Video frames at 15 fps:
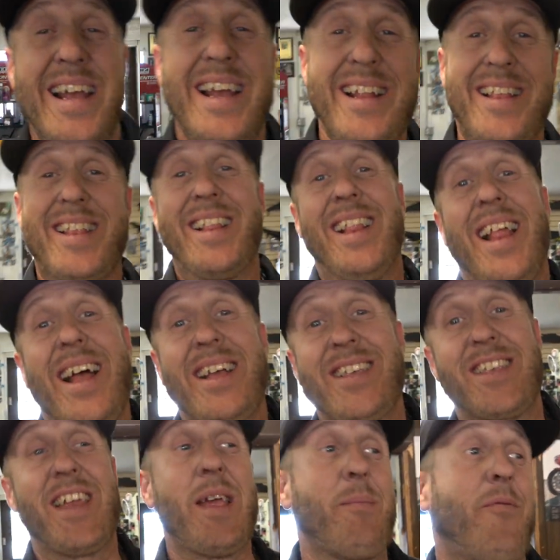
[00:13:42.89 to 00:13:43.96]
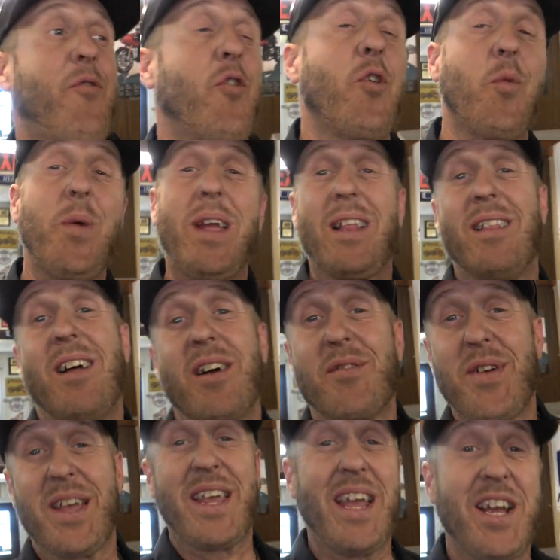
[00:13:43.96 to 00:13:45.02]
It's the last day before a week-long
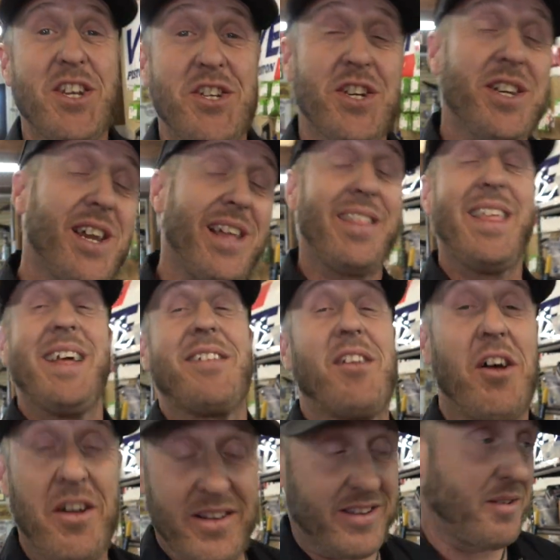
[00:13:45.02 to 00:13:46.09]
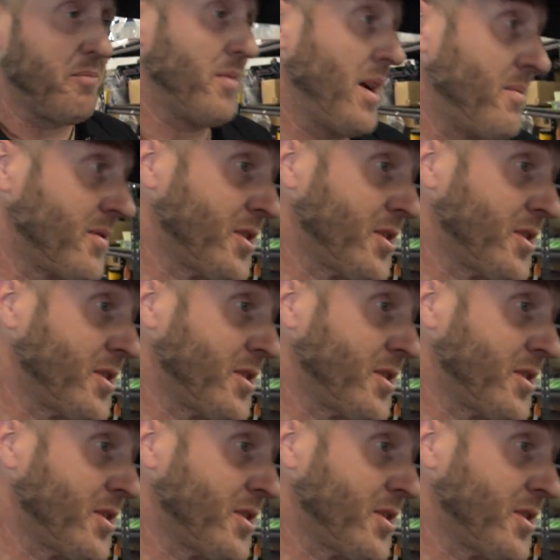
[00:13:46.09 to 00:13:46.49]
vacation, and that's awesome. I'm